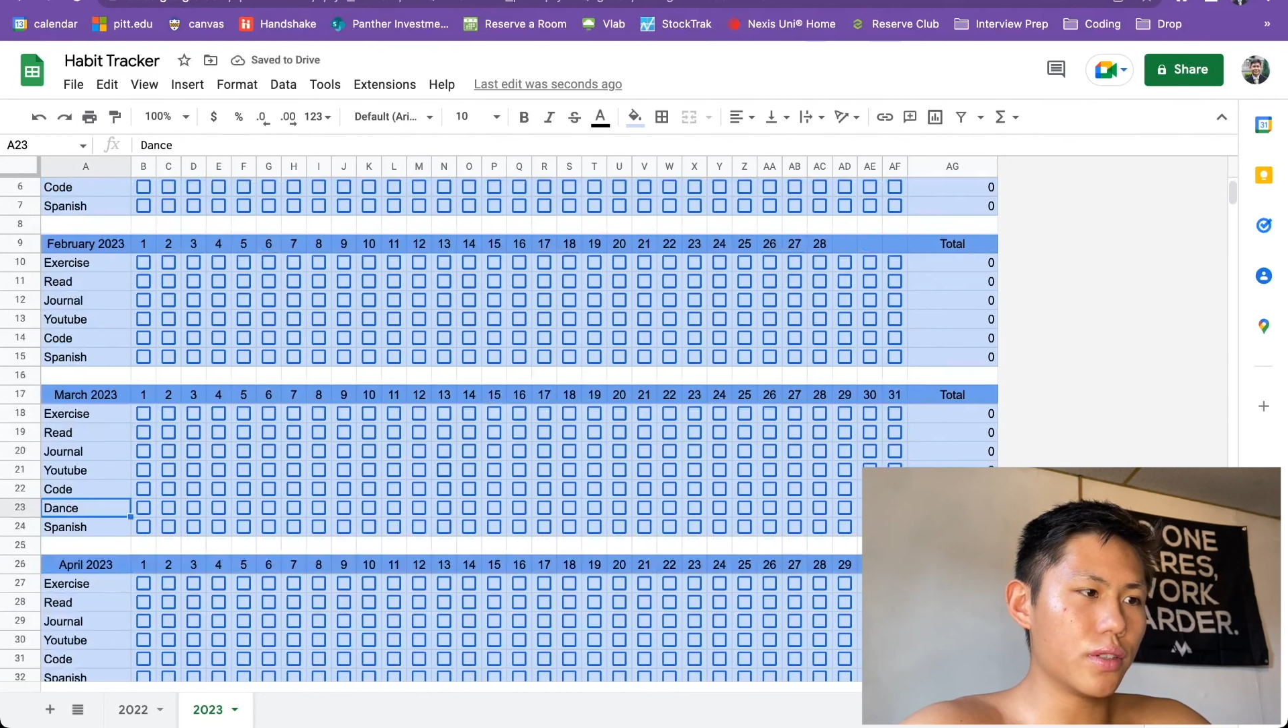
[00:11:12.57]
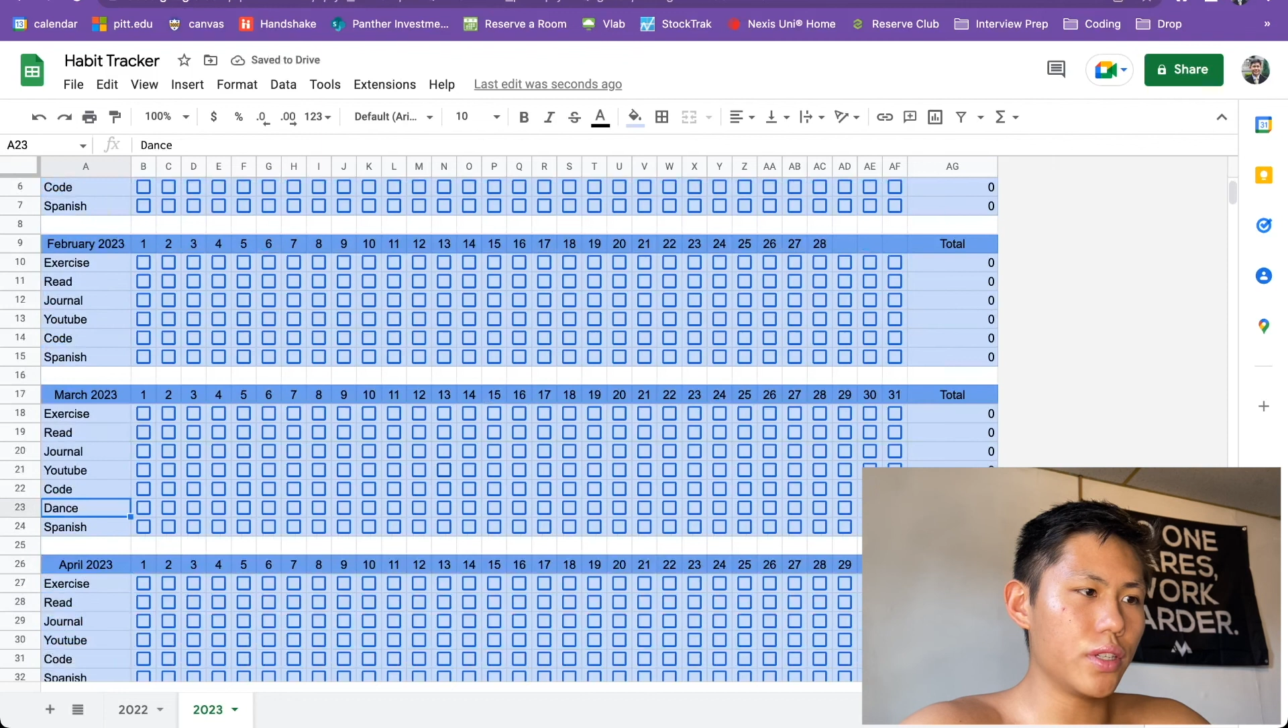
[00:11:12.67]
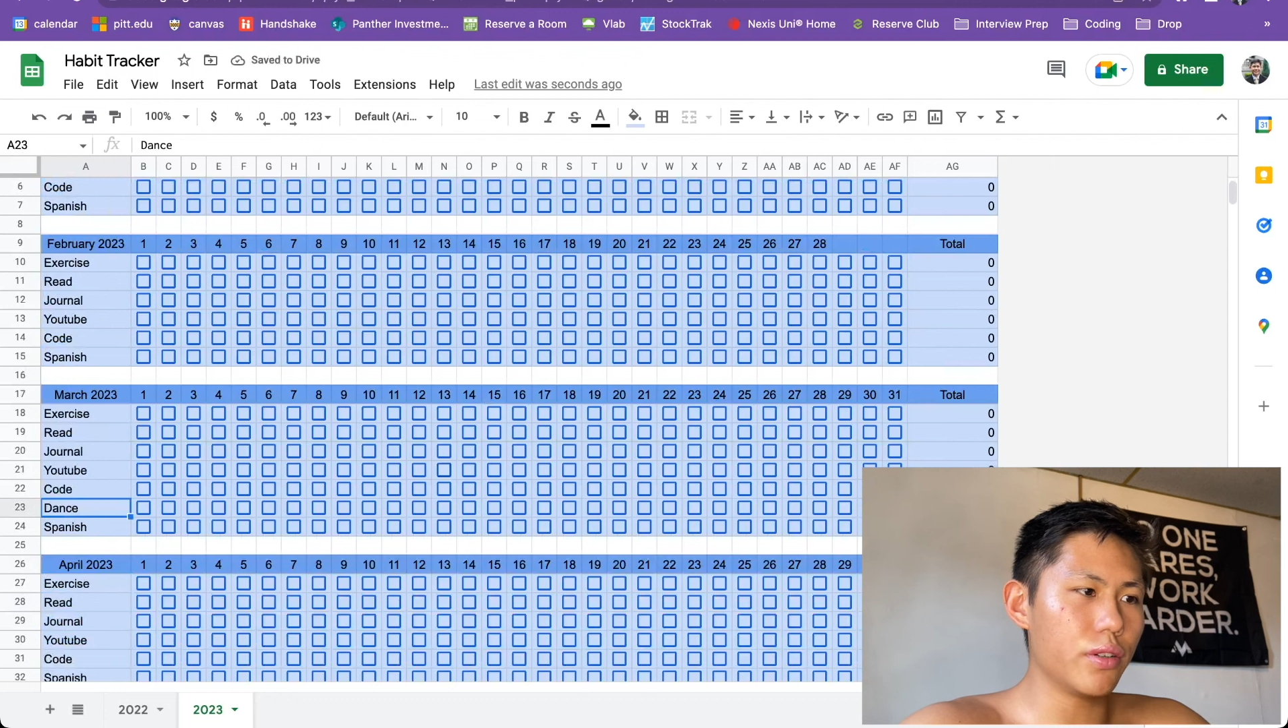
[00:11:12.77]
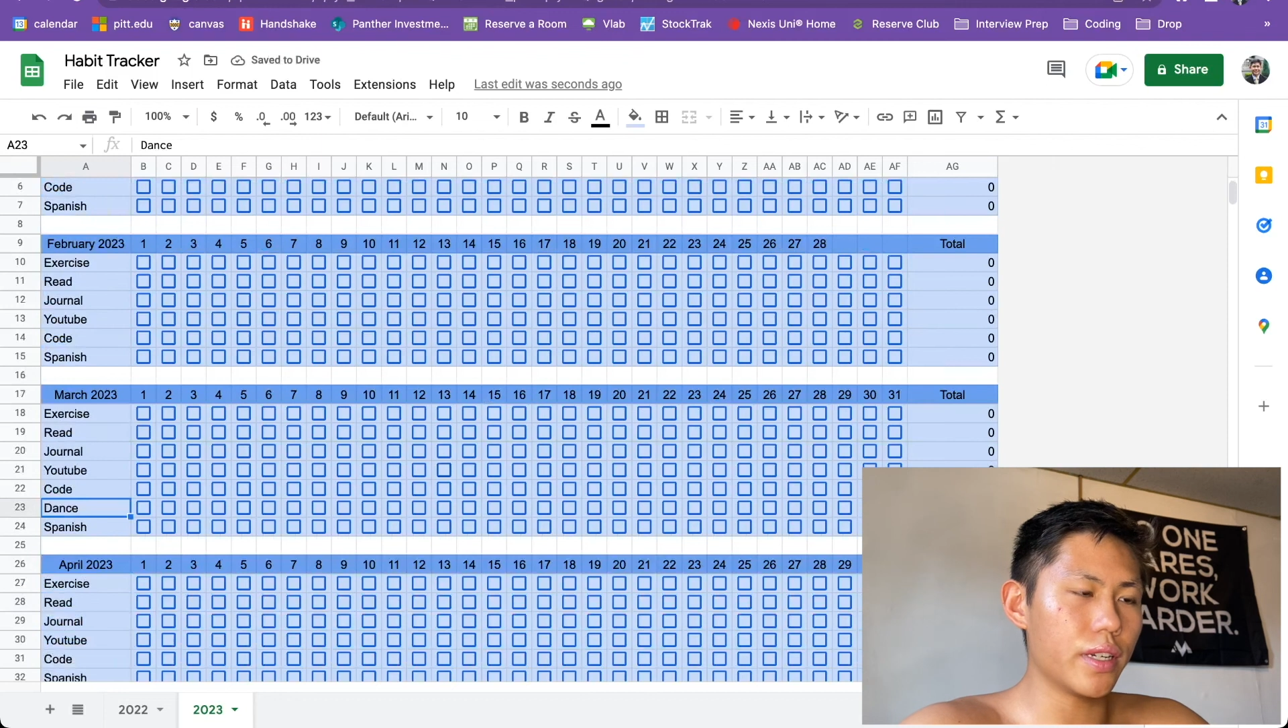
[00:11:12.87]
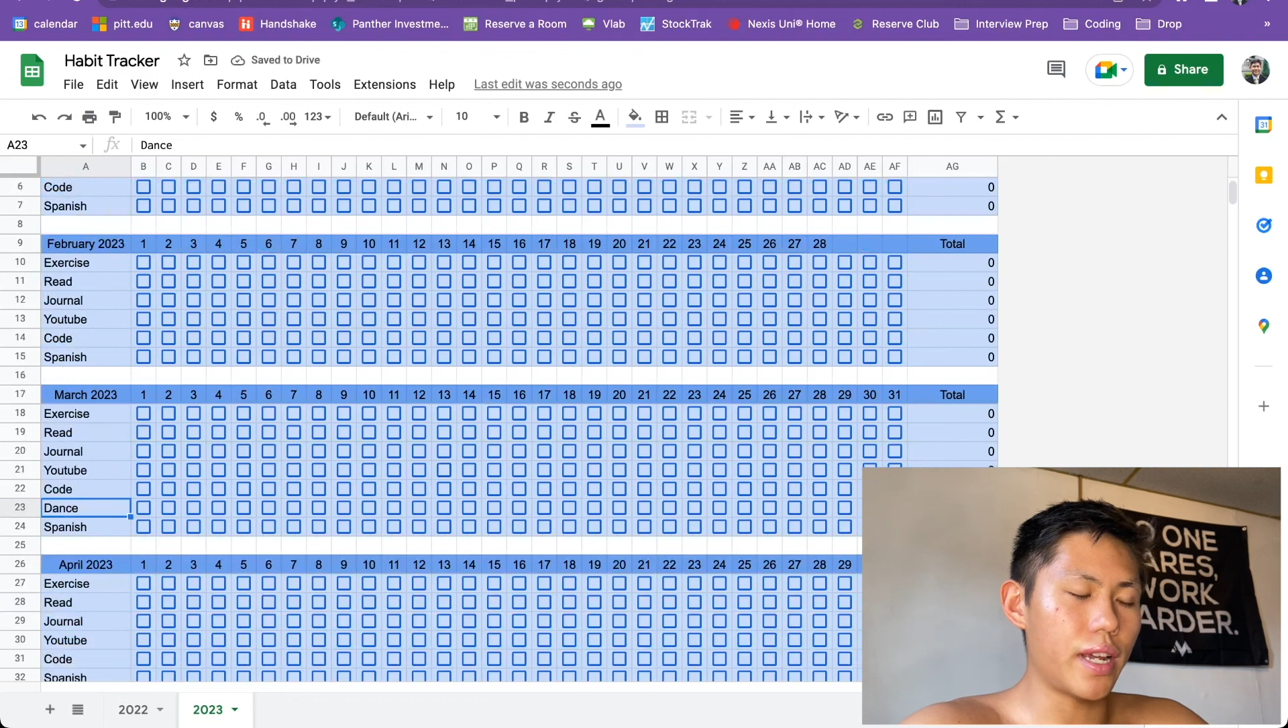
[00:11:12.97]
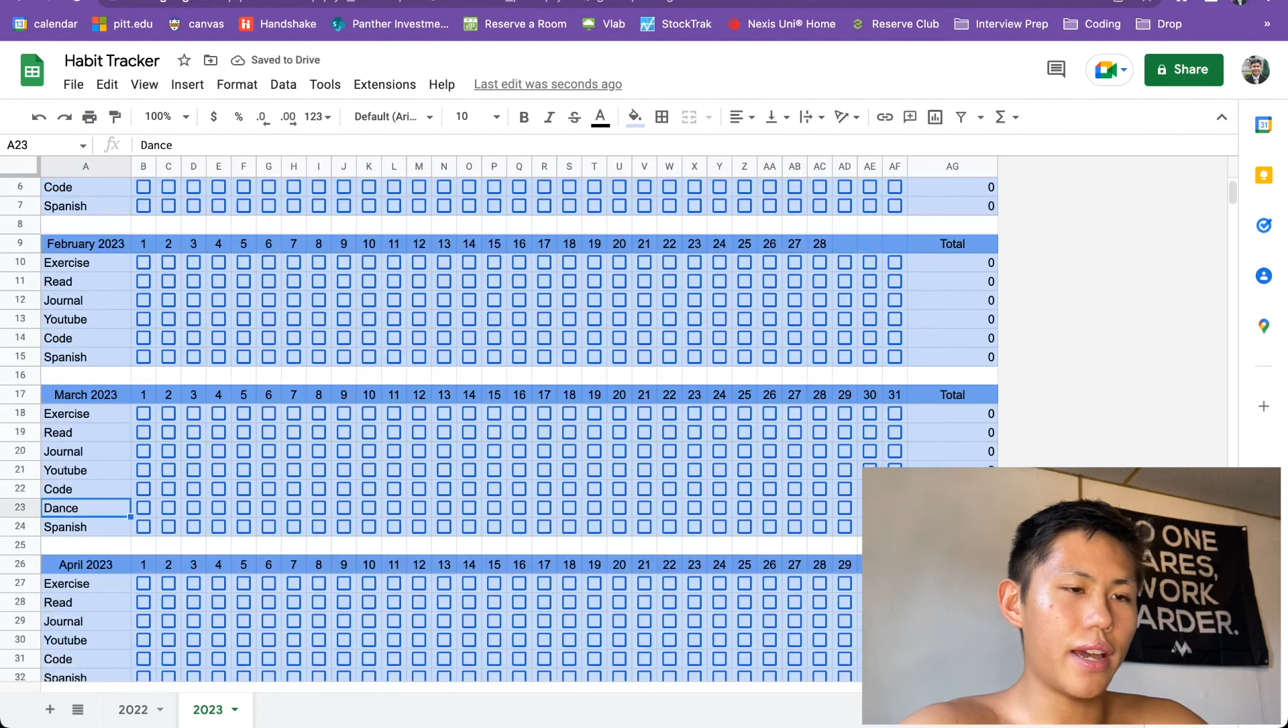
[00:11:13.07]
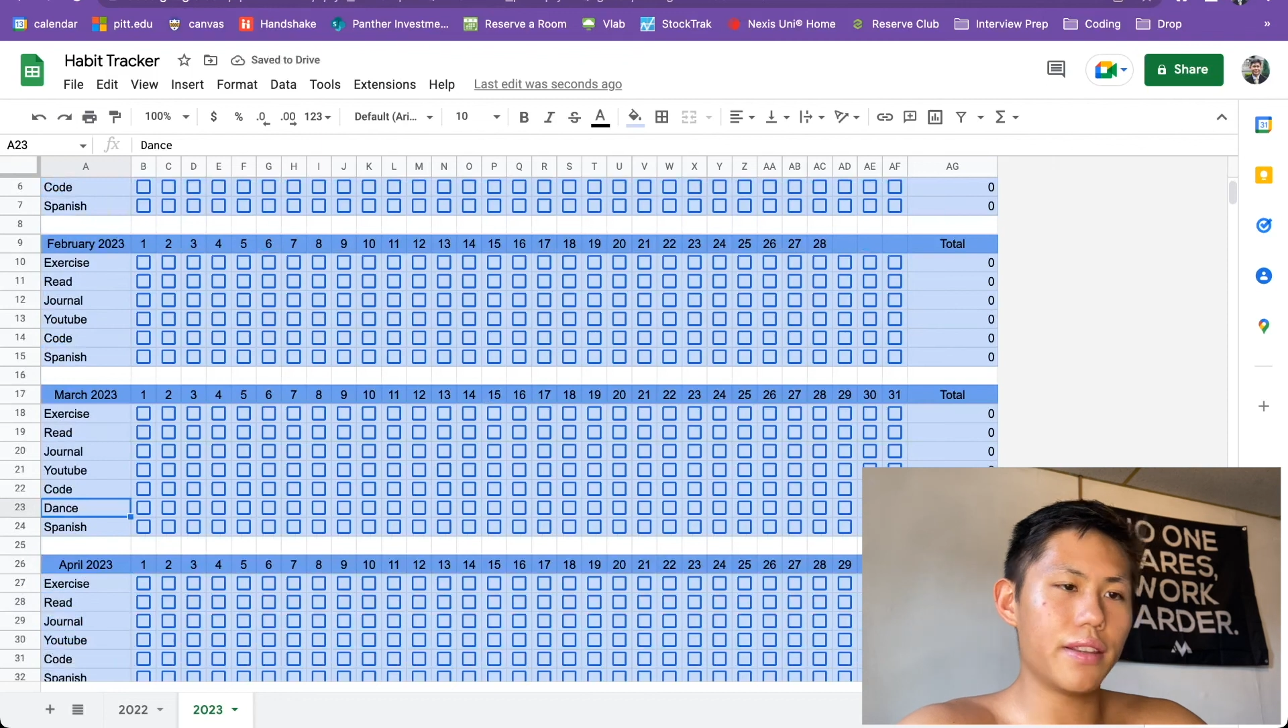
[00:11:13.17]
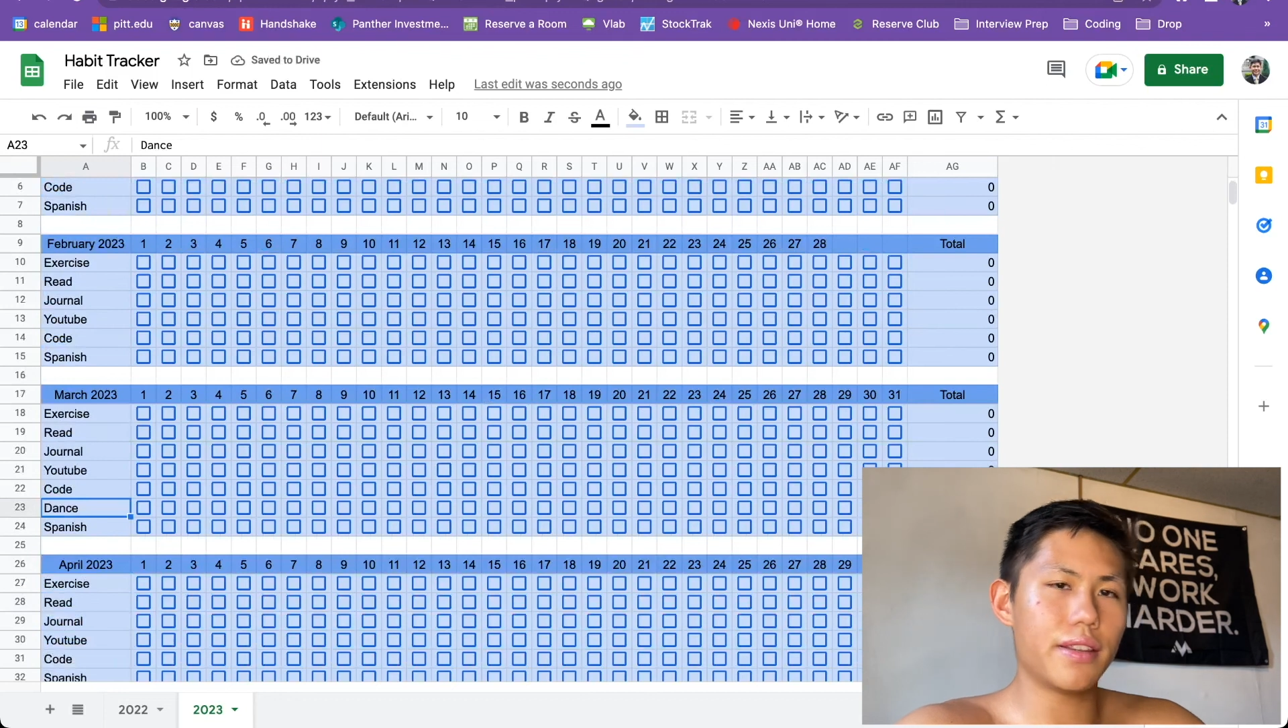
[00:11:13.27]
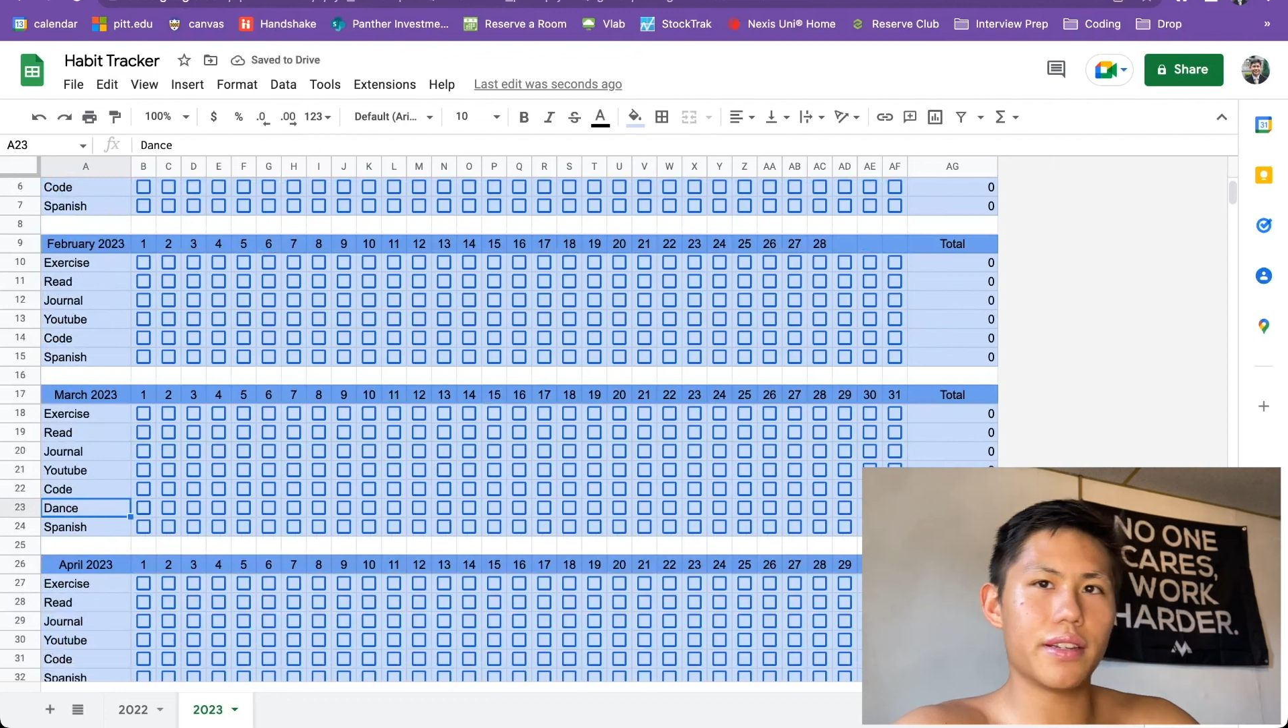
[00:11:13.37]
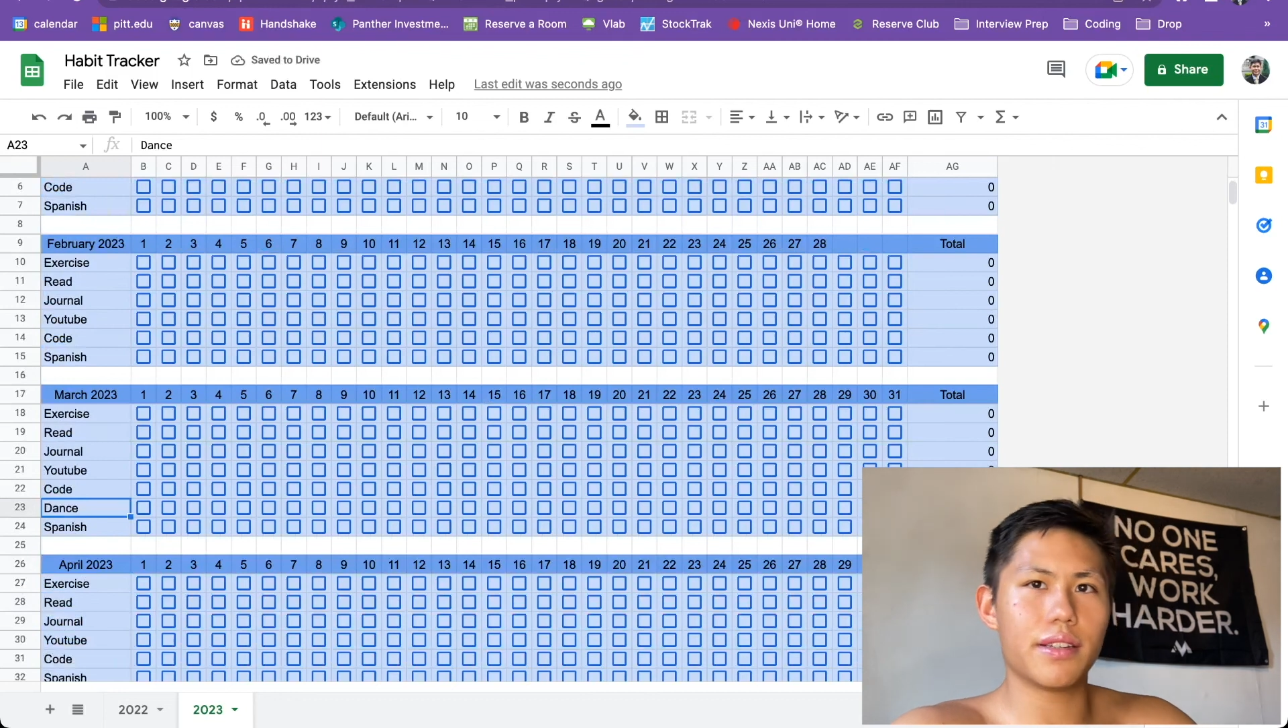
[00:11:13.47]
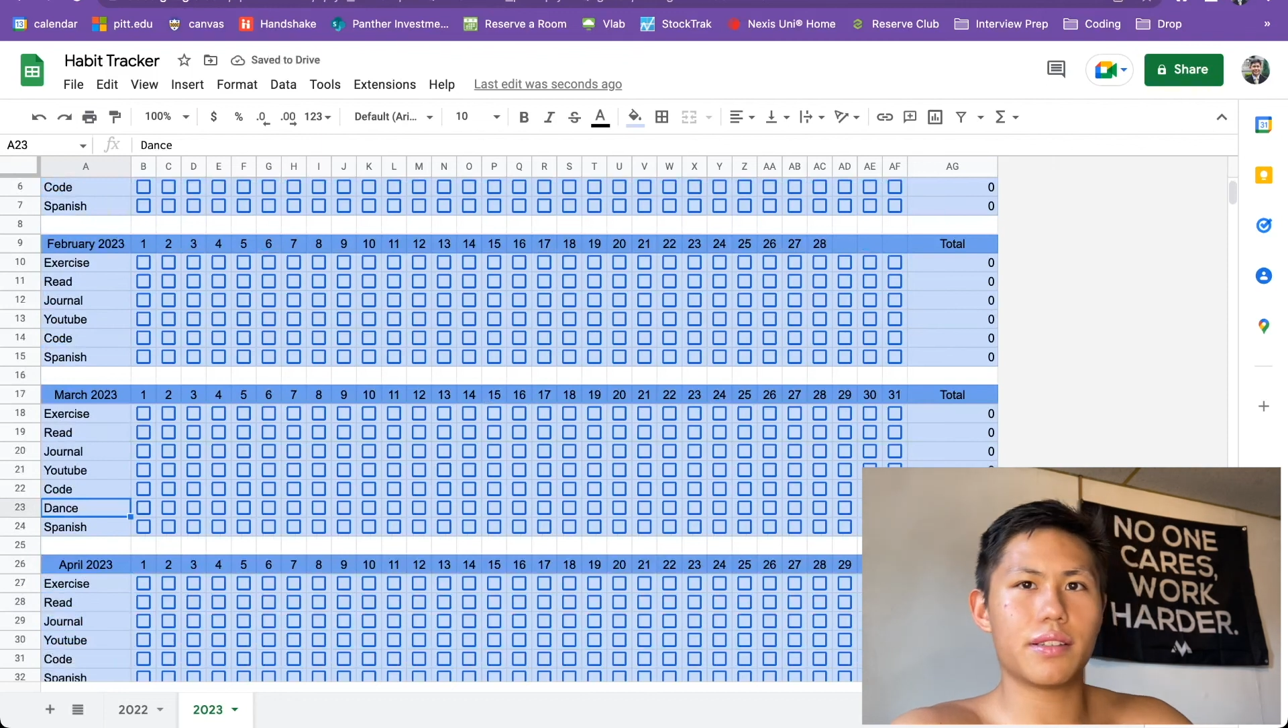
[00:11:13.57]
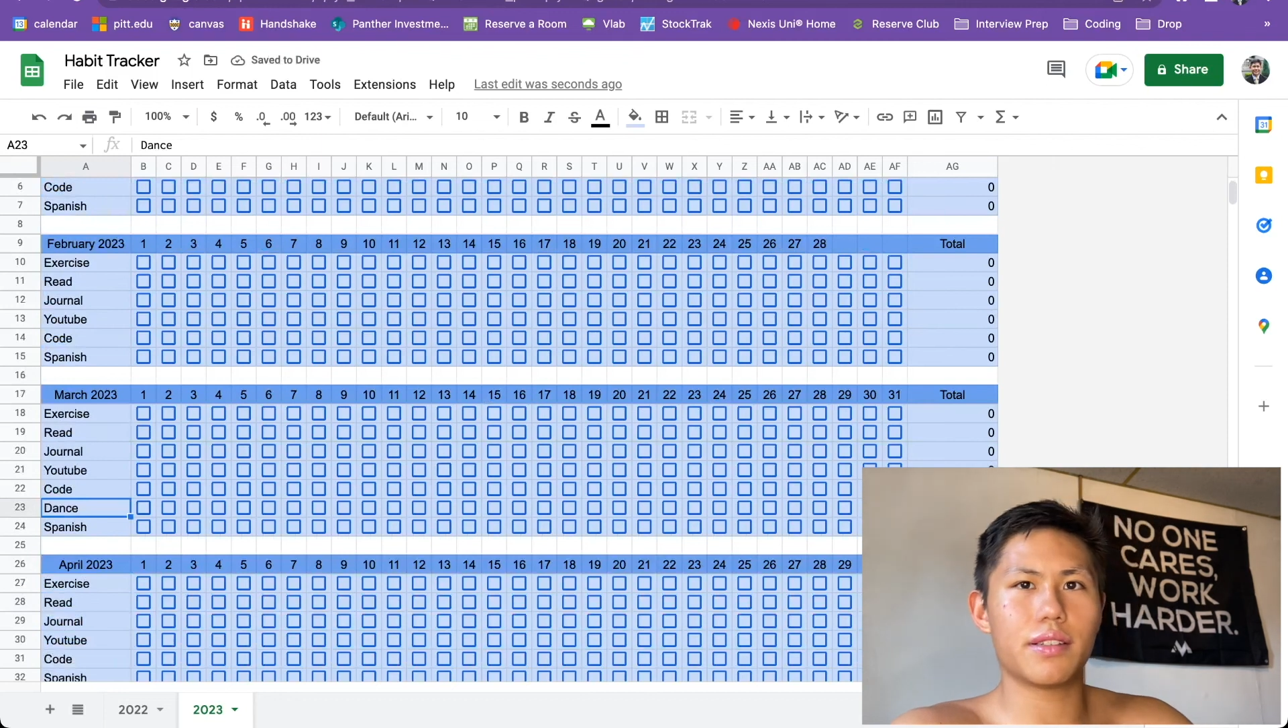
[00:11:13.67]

You can add things